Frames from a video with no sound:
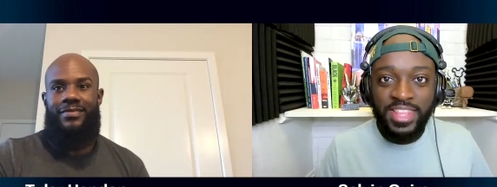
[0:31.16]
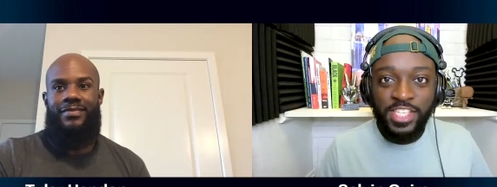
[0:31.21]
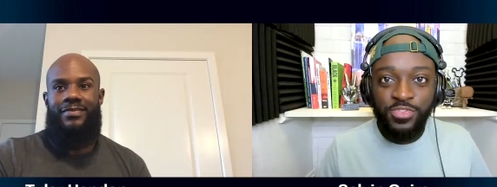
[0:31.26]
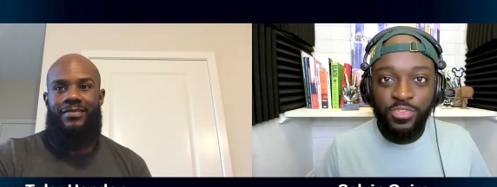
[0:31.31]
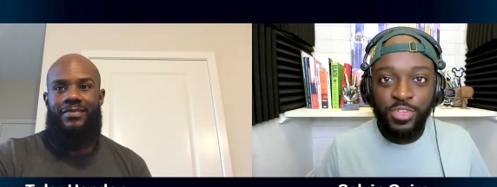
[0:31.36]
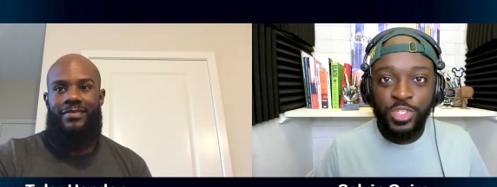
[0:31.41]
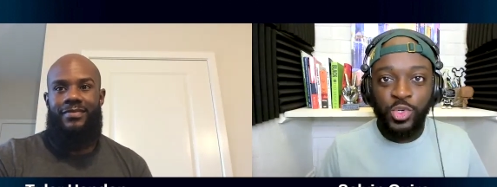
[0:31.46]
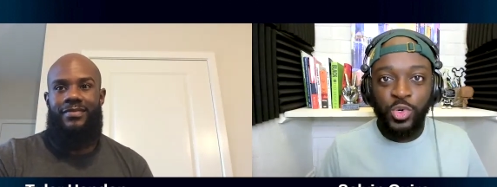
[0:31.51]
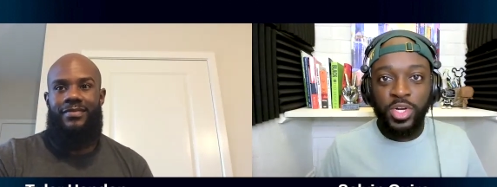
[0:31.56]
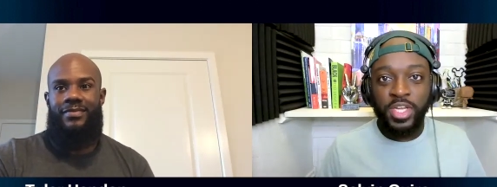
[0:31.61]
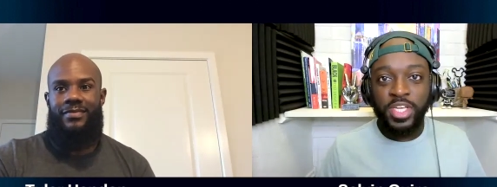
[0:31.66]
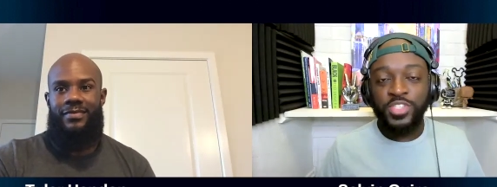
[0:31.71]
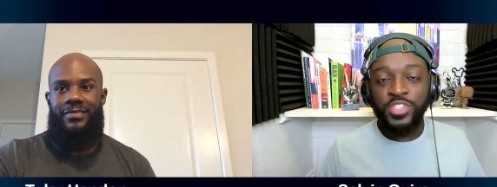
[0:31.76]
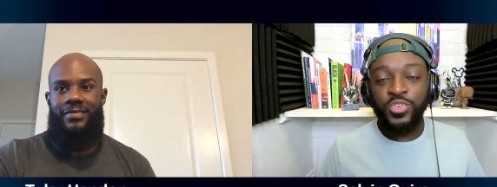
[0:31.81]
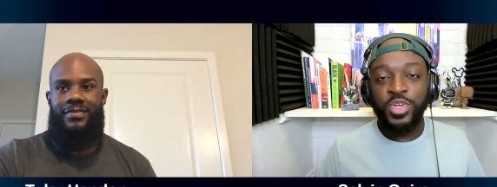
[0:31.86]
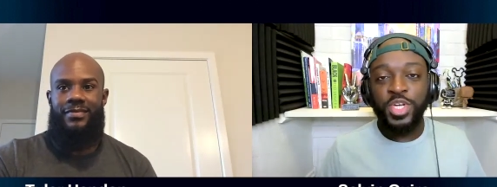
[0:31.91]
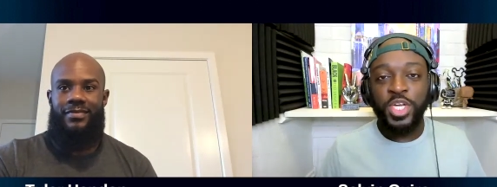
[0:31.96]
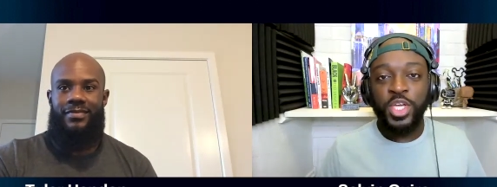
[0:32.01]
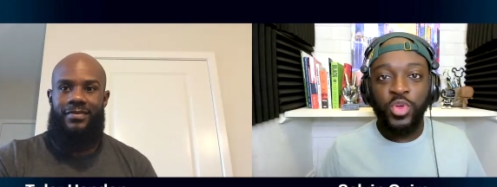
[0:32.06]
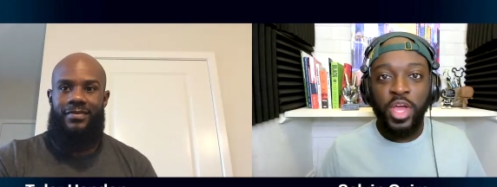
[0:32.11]
Speaker 1: Thanks for joining
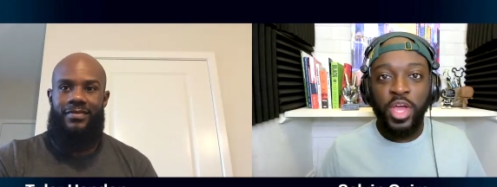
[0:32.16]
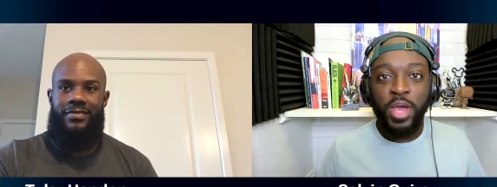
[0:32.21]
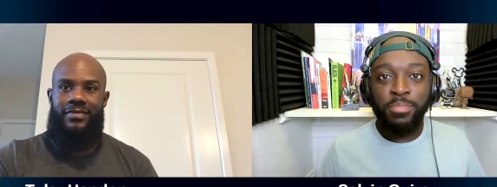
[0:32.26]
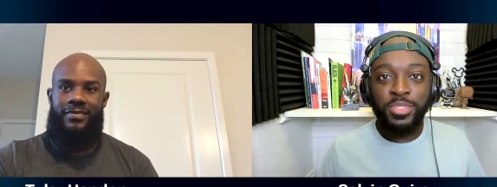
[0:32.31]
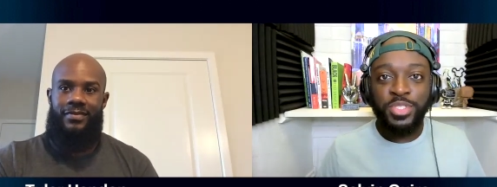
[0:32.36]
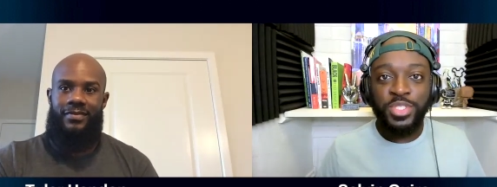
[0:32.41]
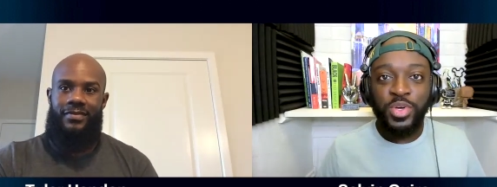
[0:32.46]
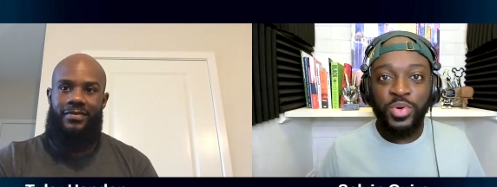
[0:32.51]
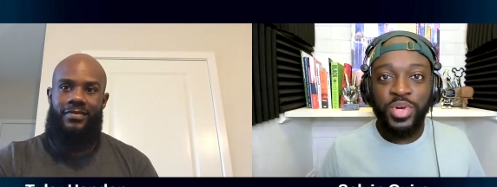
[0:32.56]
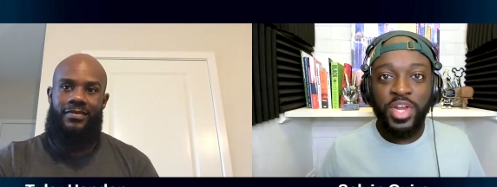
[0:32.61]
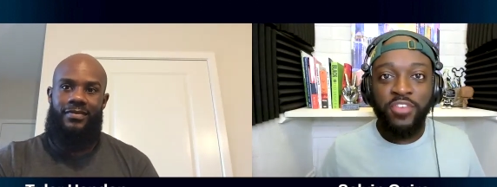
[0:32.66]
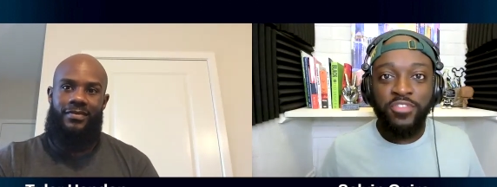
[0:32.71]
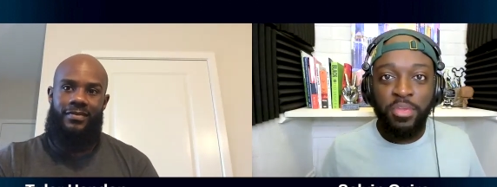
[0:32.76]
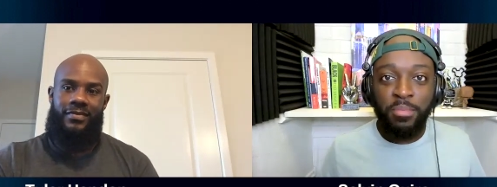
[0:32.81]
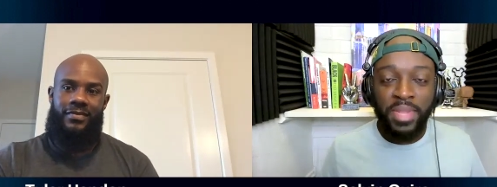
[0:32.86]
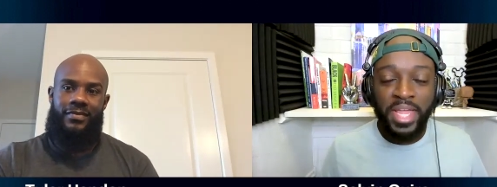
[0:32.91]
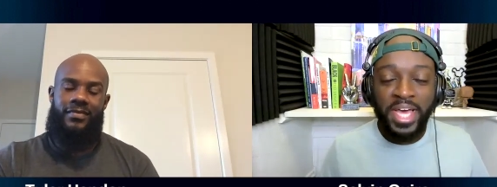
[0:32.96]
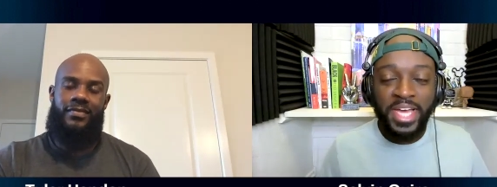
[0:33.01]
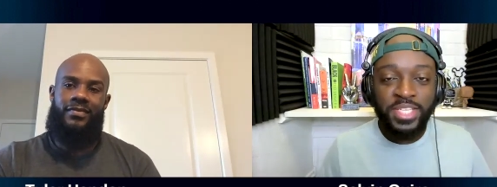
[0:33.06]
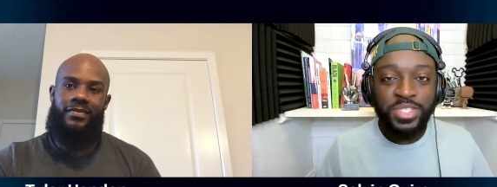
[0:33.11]
us for another episode
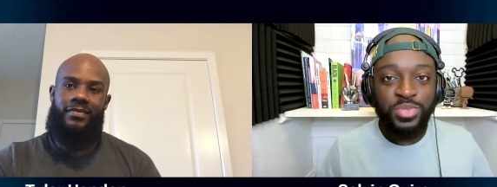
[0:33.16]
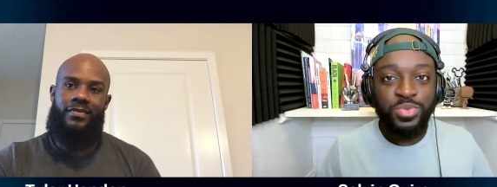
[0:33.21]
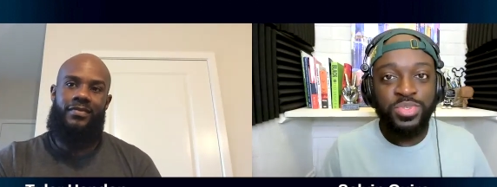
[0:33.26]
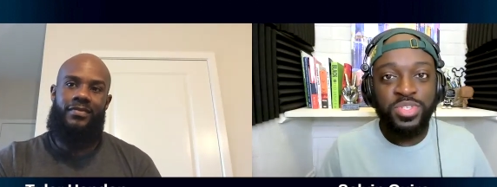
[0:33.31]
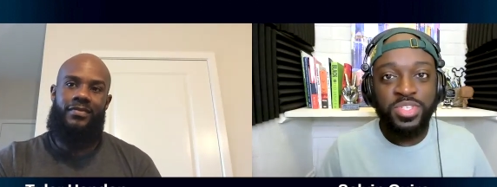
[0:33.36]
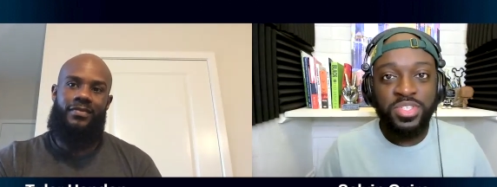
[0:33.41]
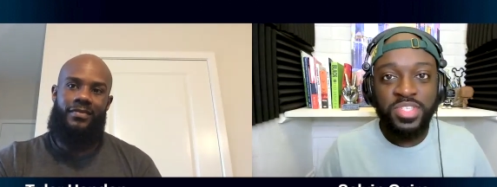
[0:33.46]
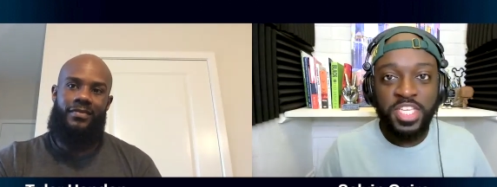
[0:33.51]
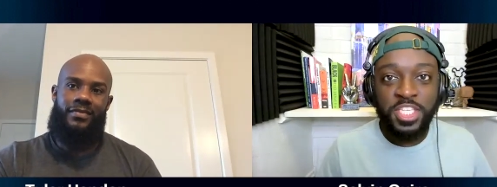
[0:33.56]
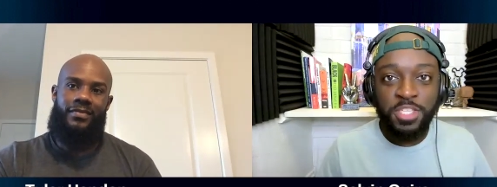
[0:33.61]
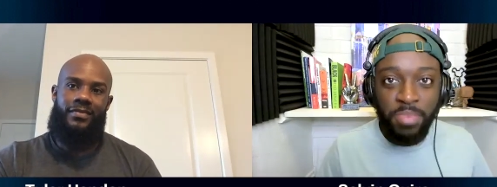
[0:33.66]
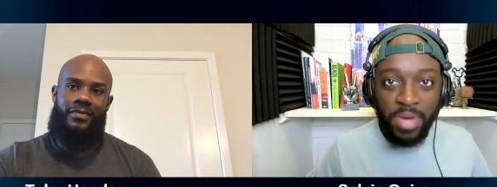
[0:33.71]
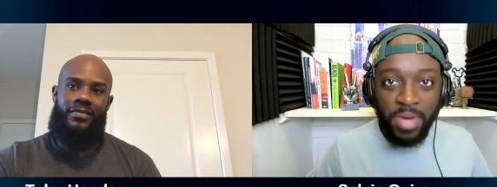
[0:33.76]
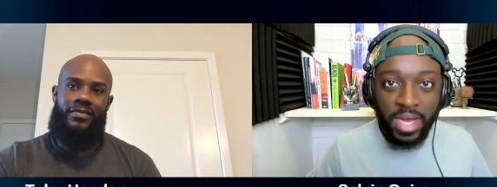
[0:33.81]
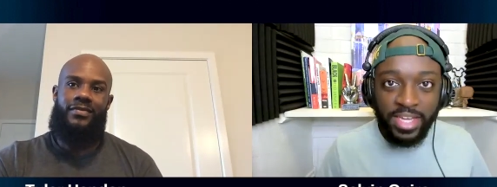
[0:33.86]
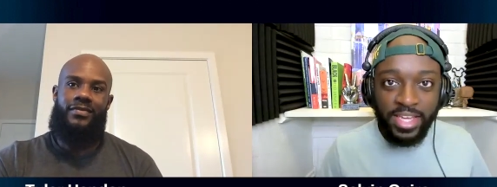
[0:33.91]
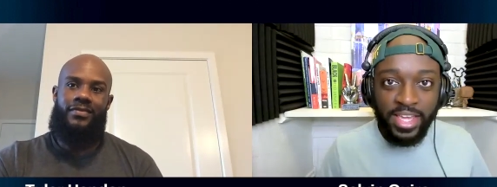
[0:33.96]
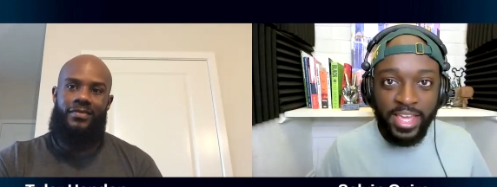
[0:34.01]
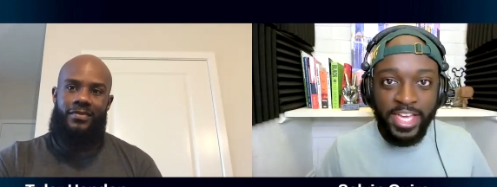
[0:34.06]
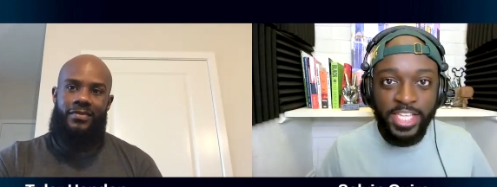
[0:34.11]
of the Black Student Success
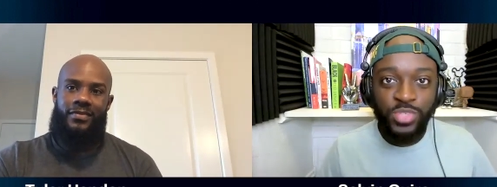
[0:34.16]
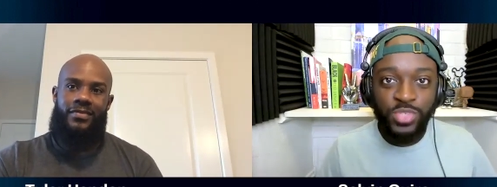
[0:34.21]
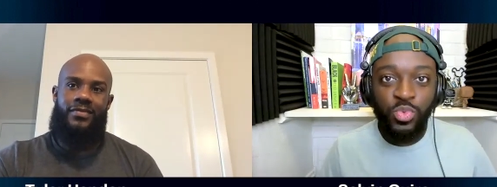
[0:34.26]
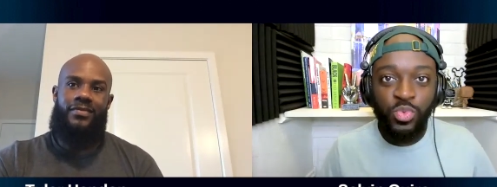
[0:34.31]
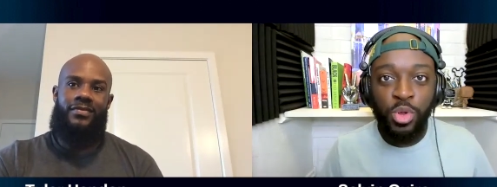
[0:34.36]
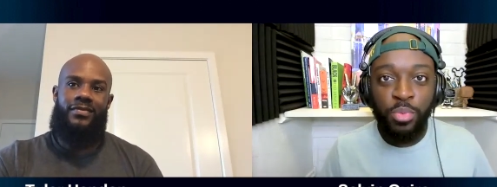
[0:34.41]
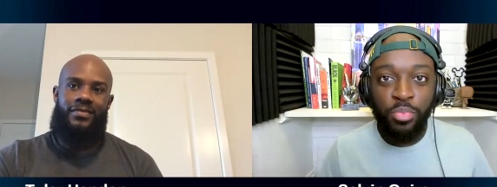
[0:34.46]
Podcast,